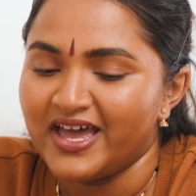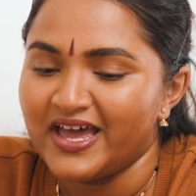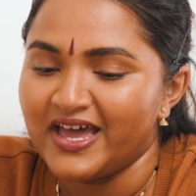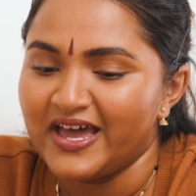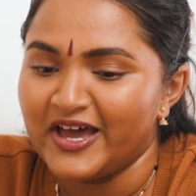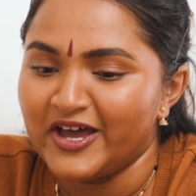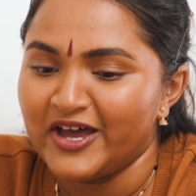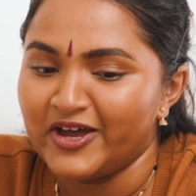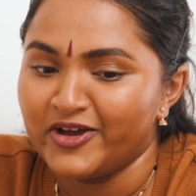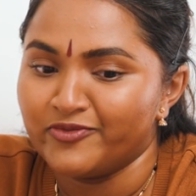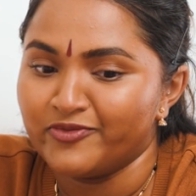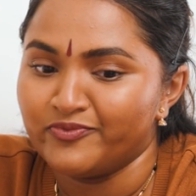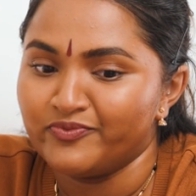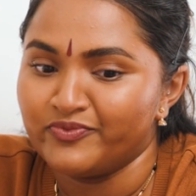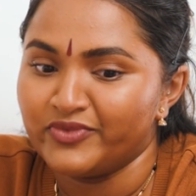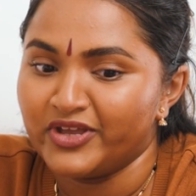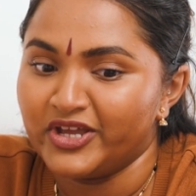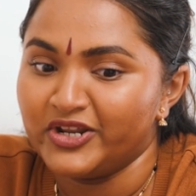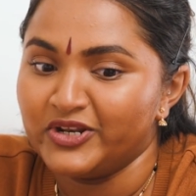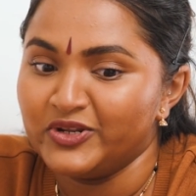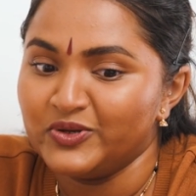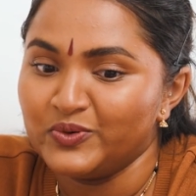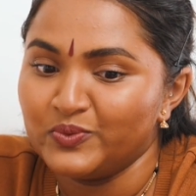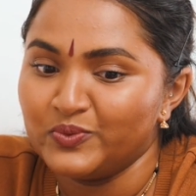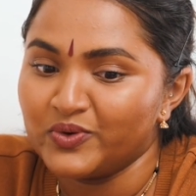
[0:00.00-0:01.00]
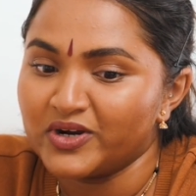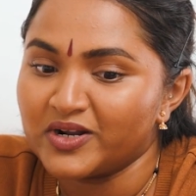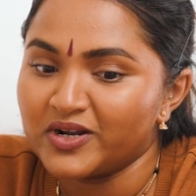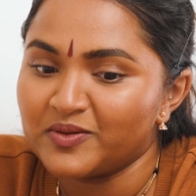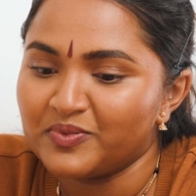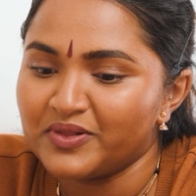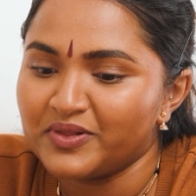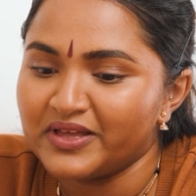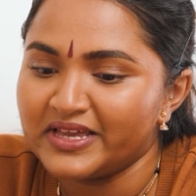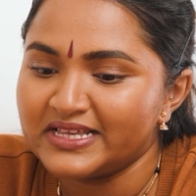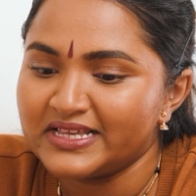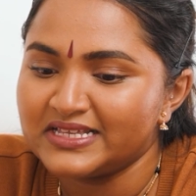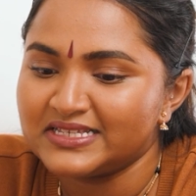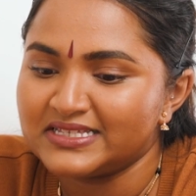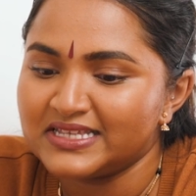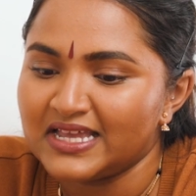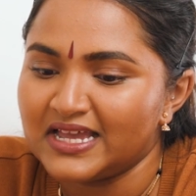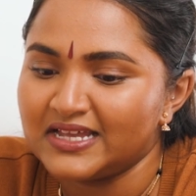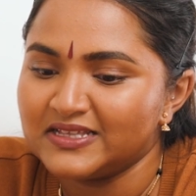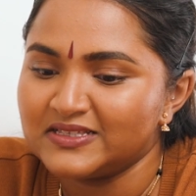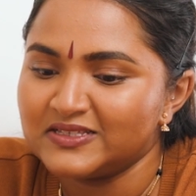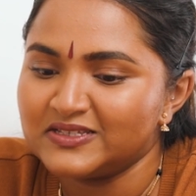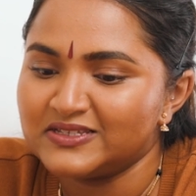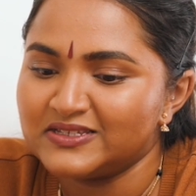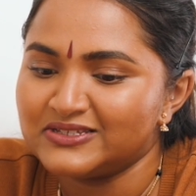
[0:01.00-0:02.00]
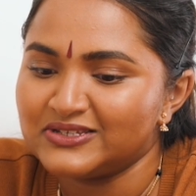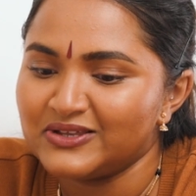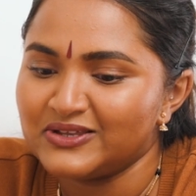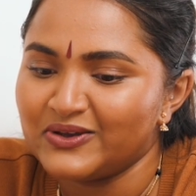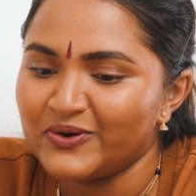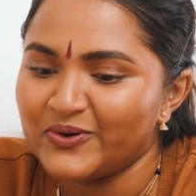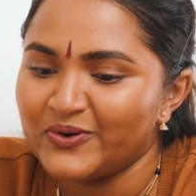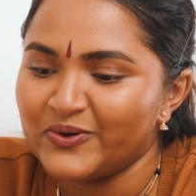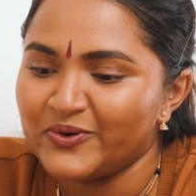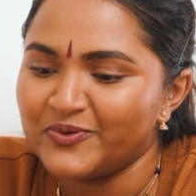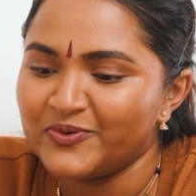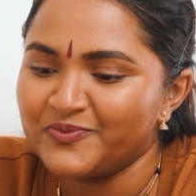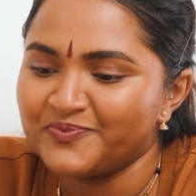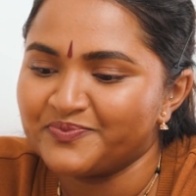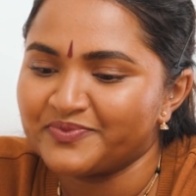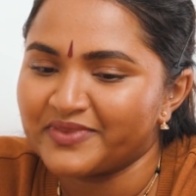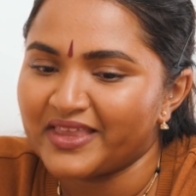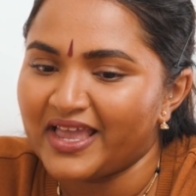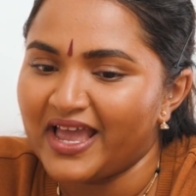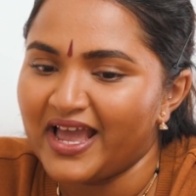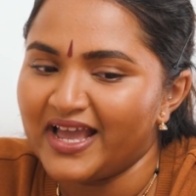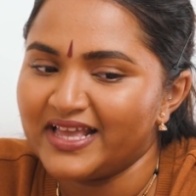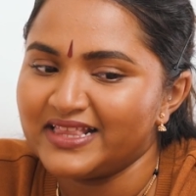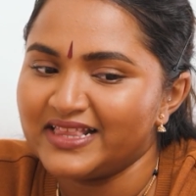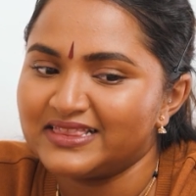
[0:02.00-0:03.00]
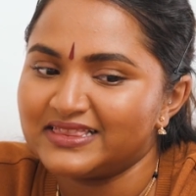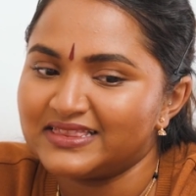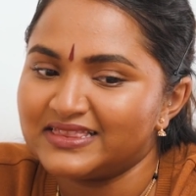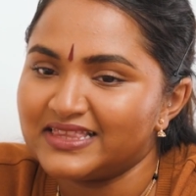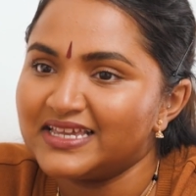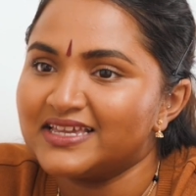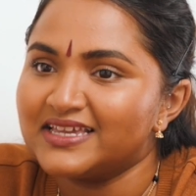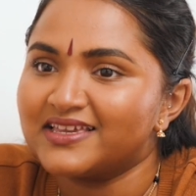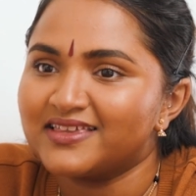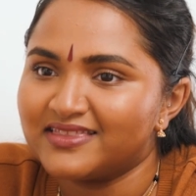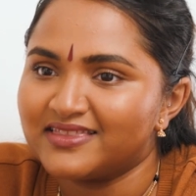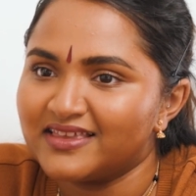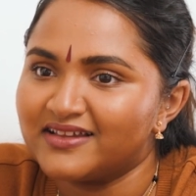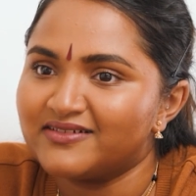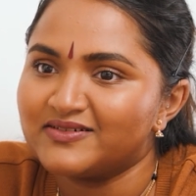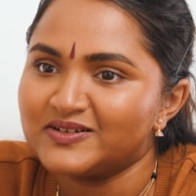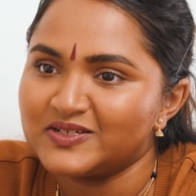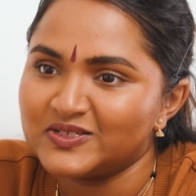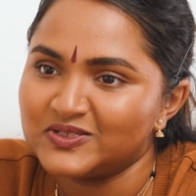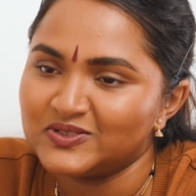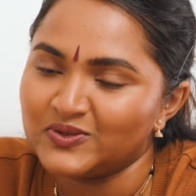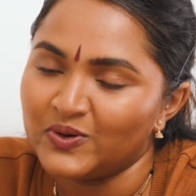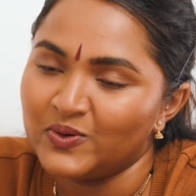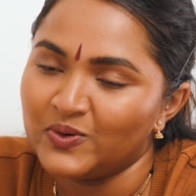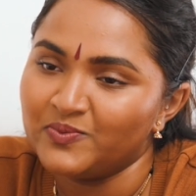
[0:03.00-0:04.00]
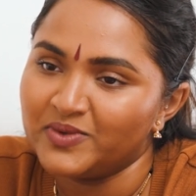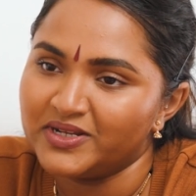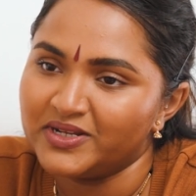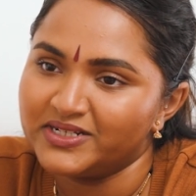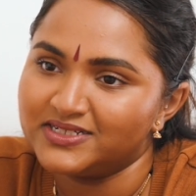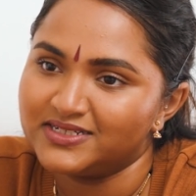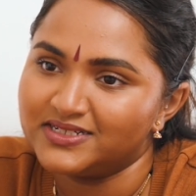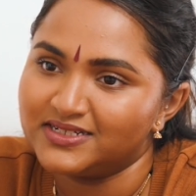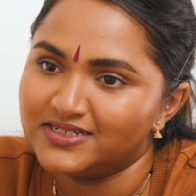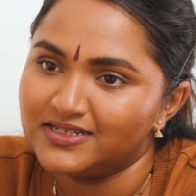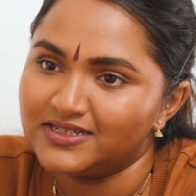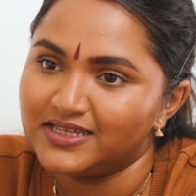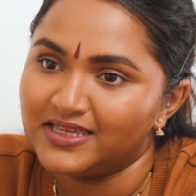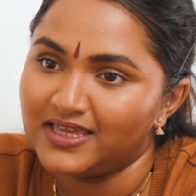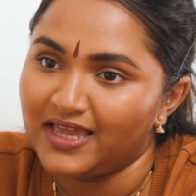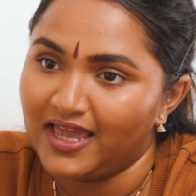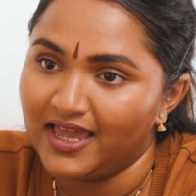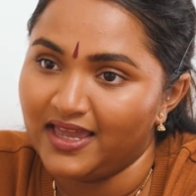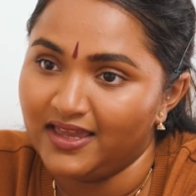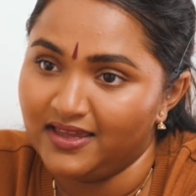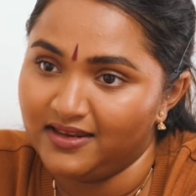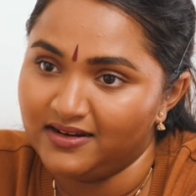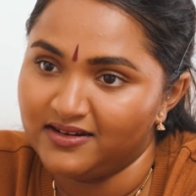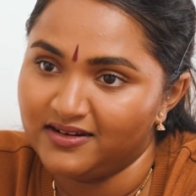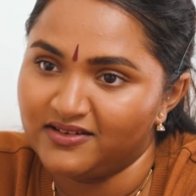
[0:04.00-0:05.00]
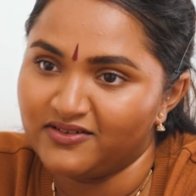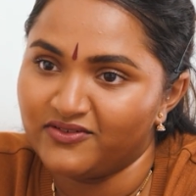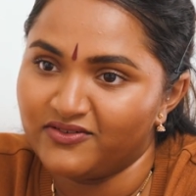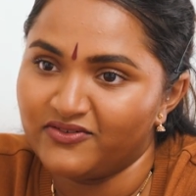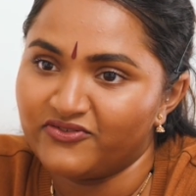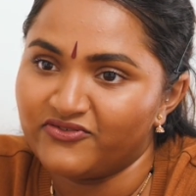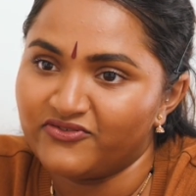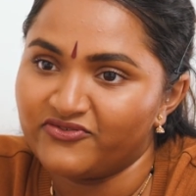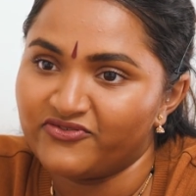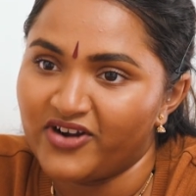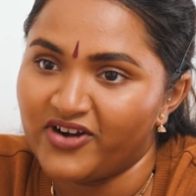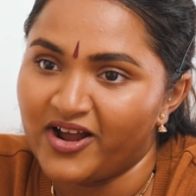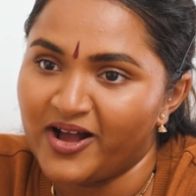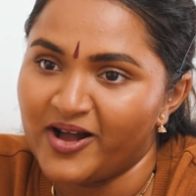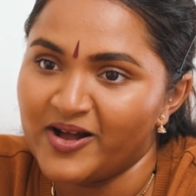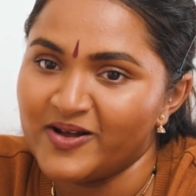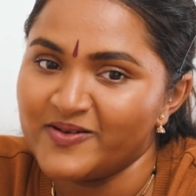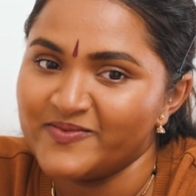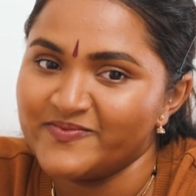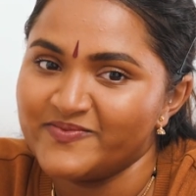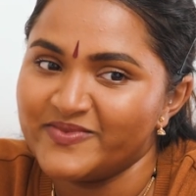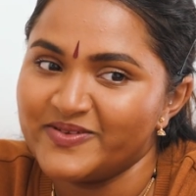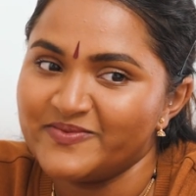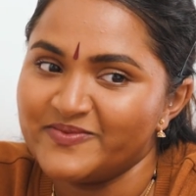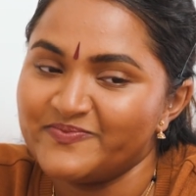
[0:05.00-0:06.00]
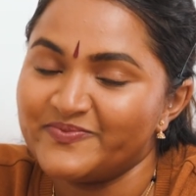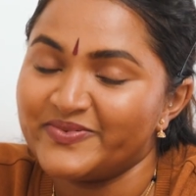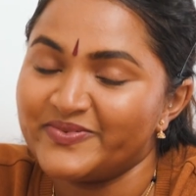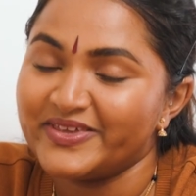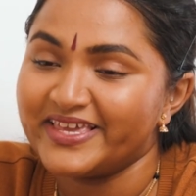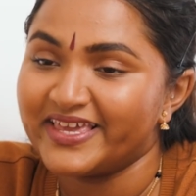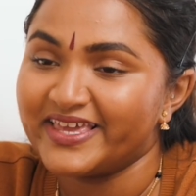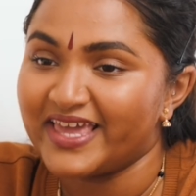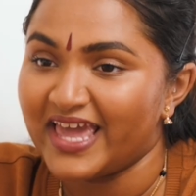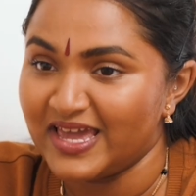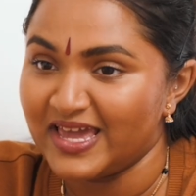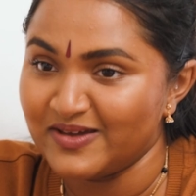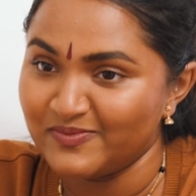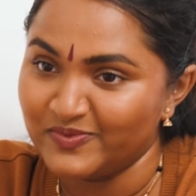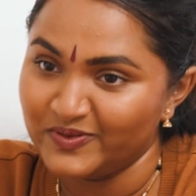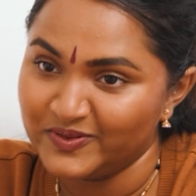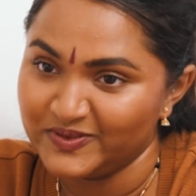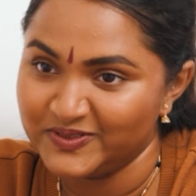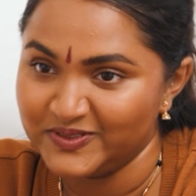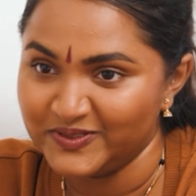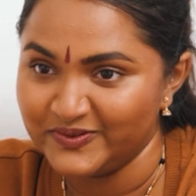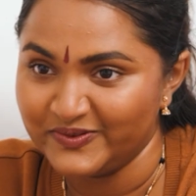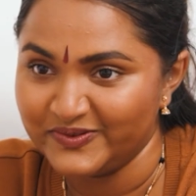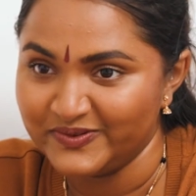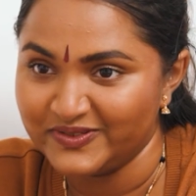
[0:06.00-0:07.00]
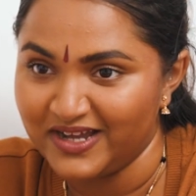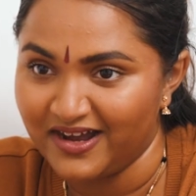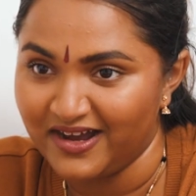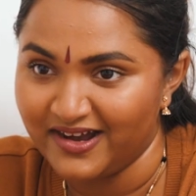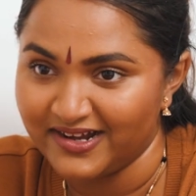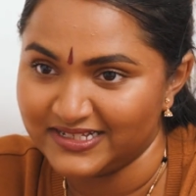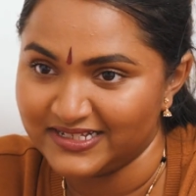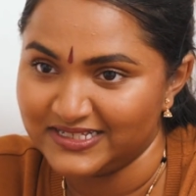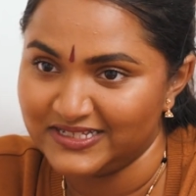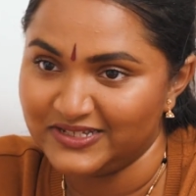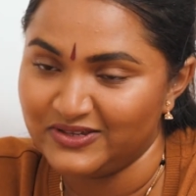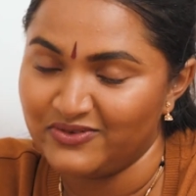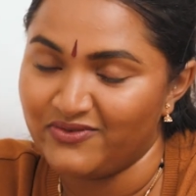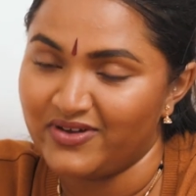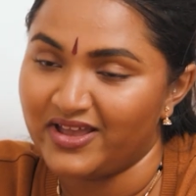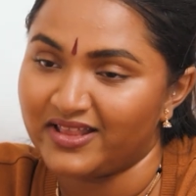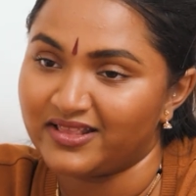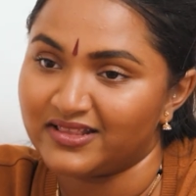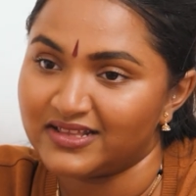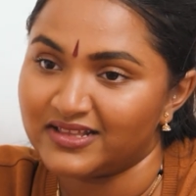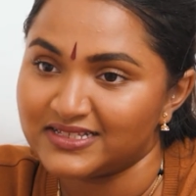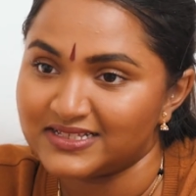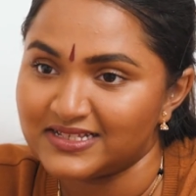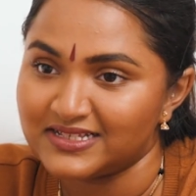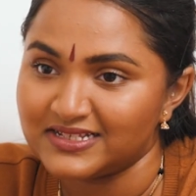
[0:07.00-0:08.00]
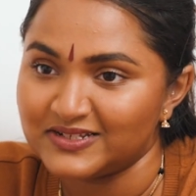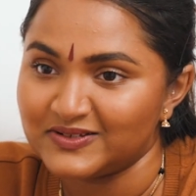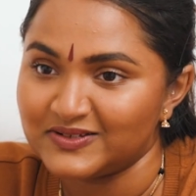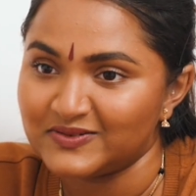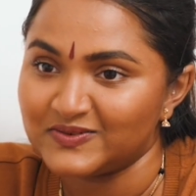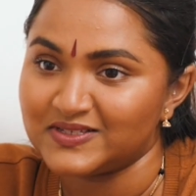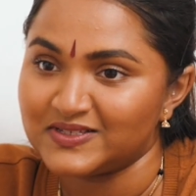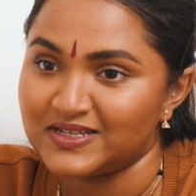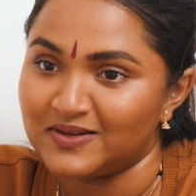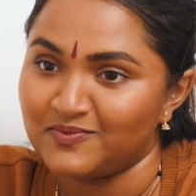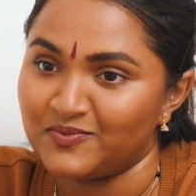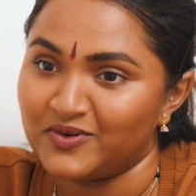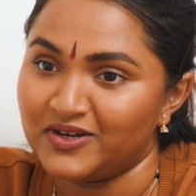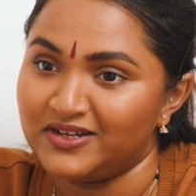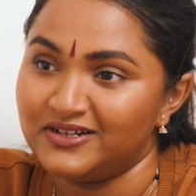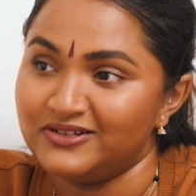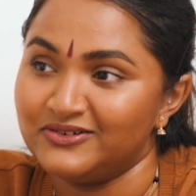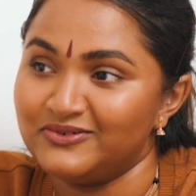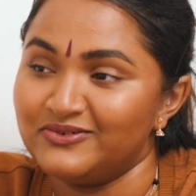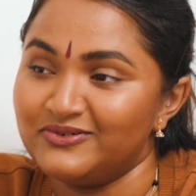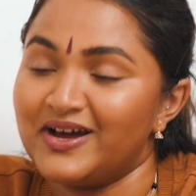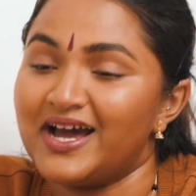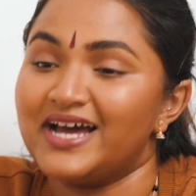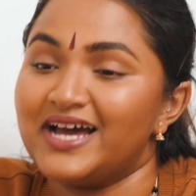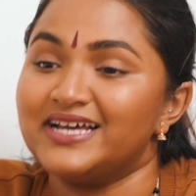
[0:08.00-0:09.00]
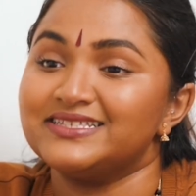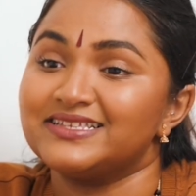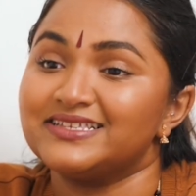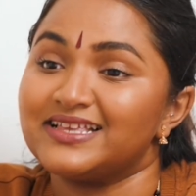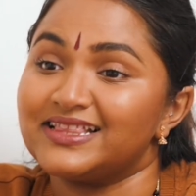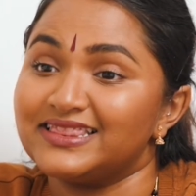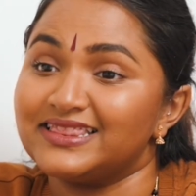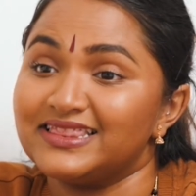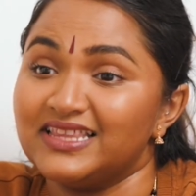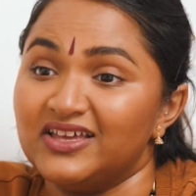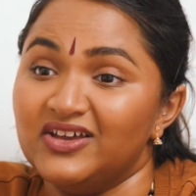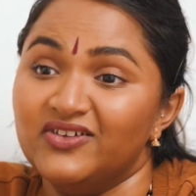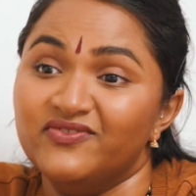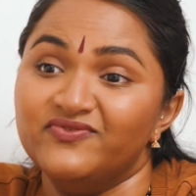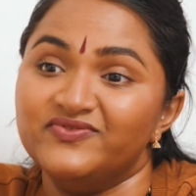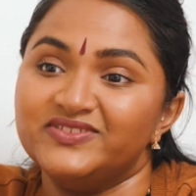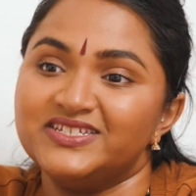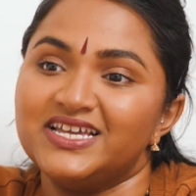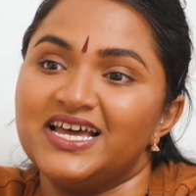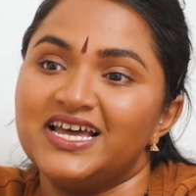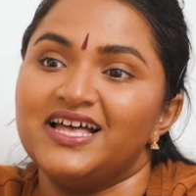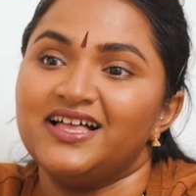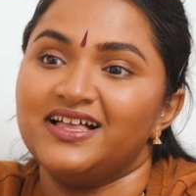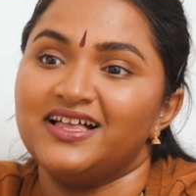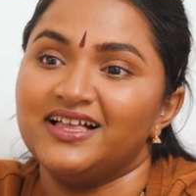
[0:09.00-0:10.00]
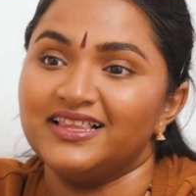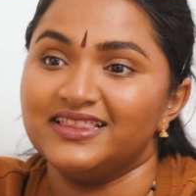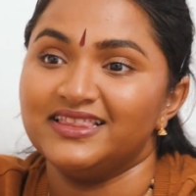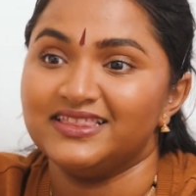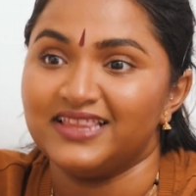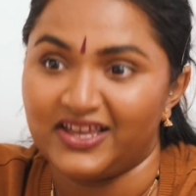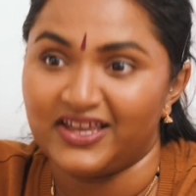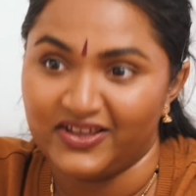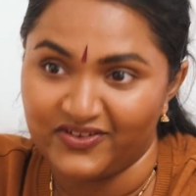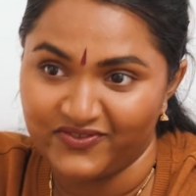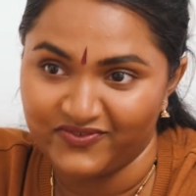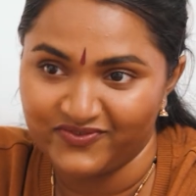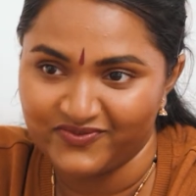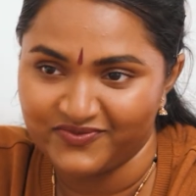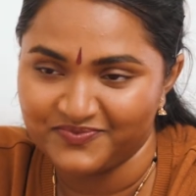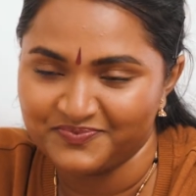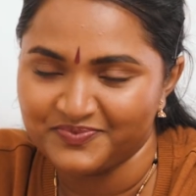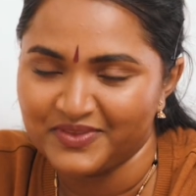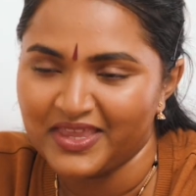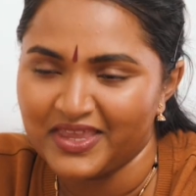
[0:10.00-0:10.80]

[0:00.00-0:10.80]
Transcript: a new workplace. And so I think there is so much to gain from being able to talk to and listen to someone who has lived life,